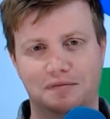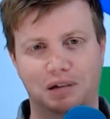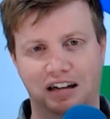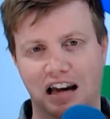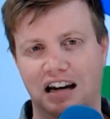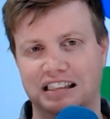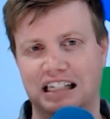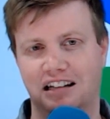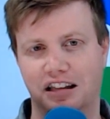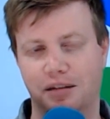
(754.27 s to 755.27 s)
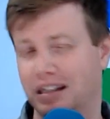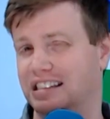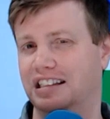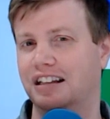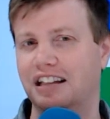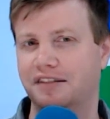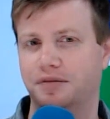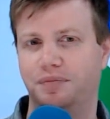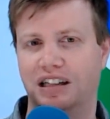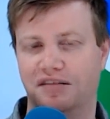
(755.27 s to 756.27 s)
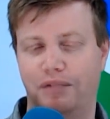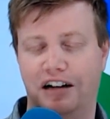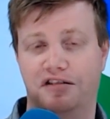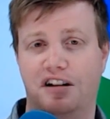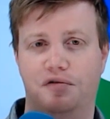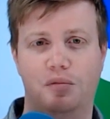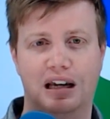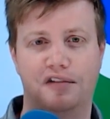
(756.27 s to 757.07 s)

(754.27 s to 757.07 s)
but not exactly the best tea leaves because Microsoft will make